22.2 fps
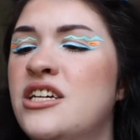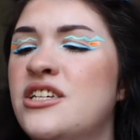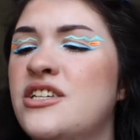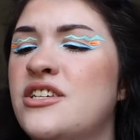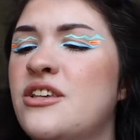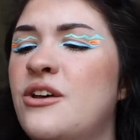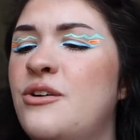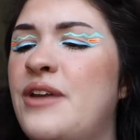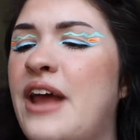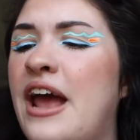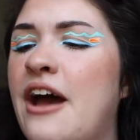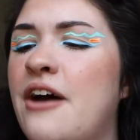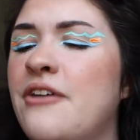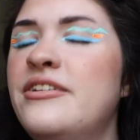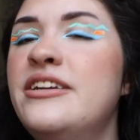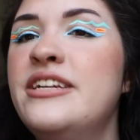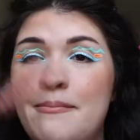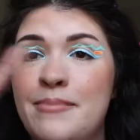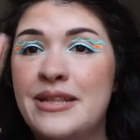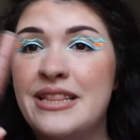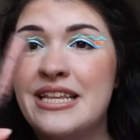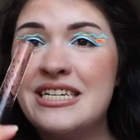Slow
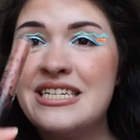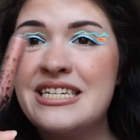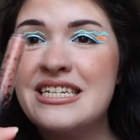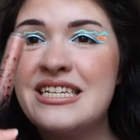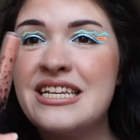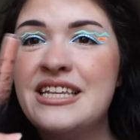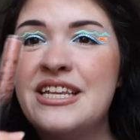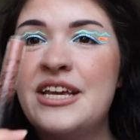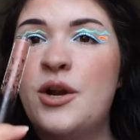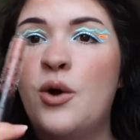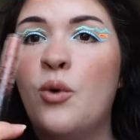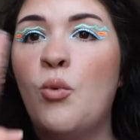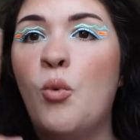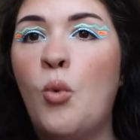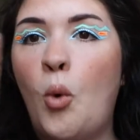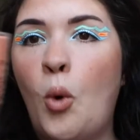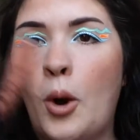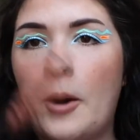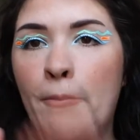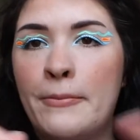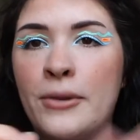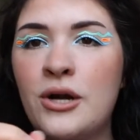Down, but this is a little
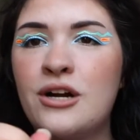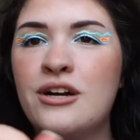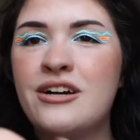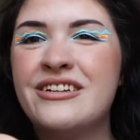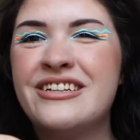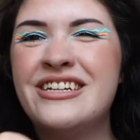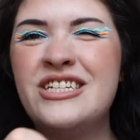warmer.